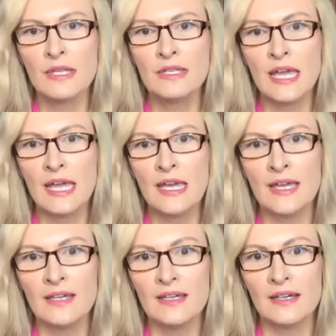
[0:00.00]

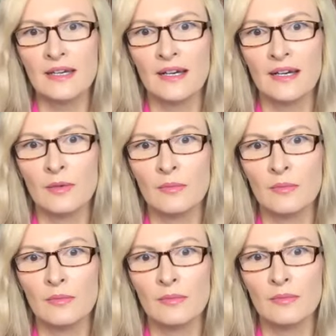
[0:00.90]
they um,
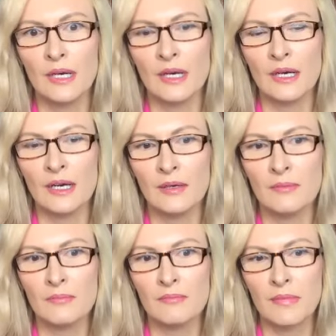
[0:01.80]
um
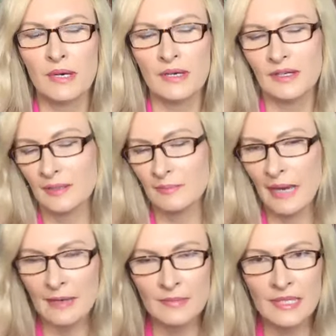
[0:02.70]
uh,
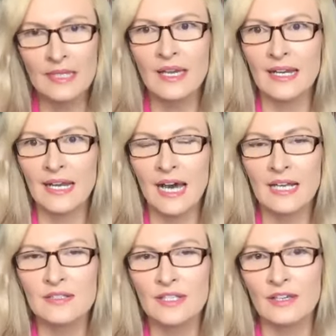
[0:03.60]
met me and
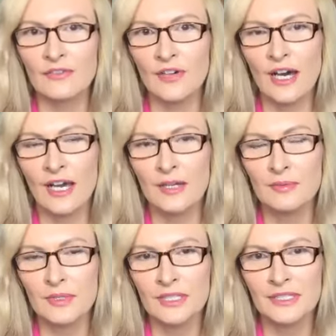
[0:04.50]
asked if I
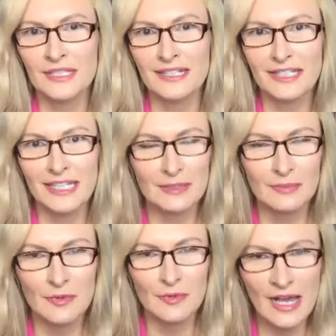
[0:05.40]
would uh, take
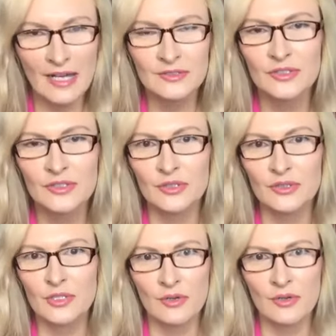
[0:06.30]
them around
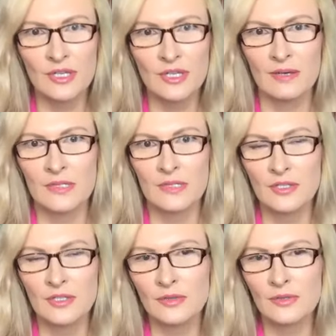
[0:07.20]
to show them
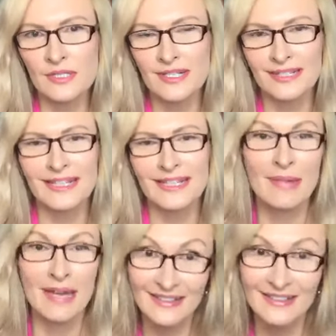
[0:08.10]
schools. And they
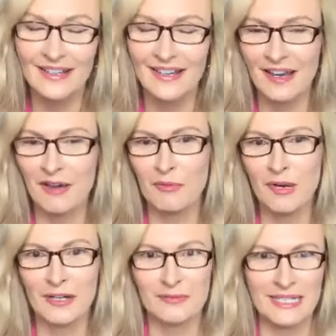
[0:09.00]
met uh,
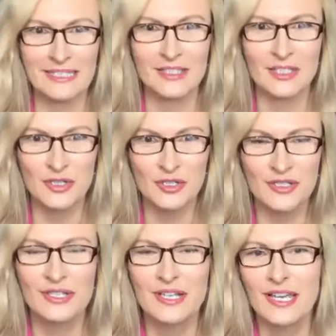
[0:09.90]
one of my
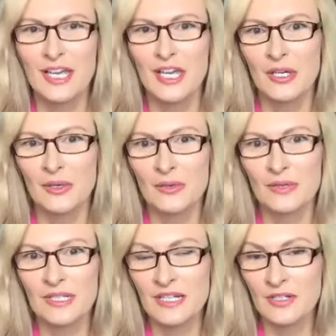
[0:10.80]
teachers who
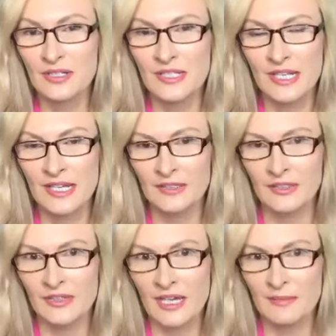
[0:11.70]
essentially said
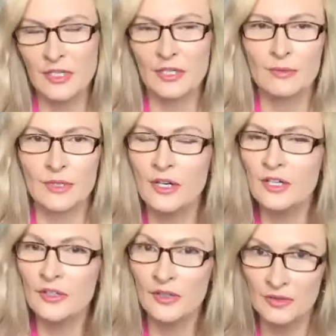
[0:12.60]
to them, Look, we're all
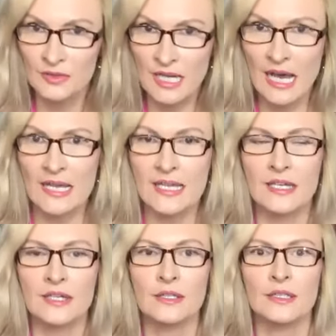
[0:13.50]
going to die
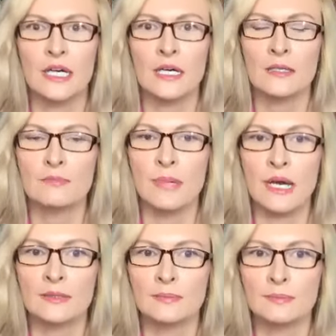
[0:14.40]
here, uh, but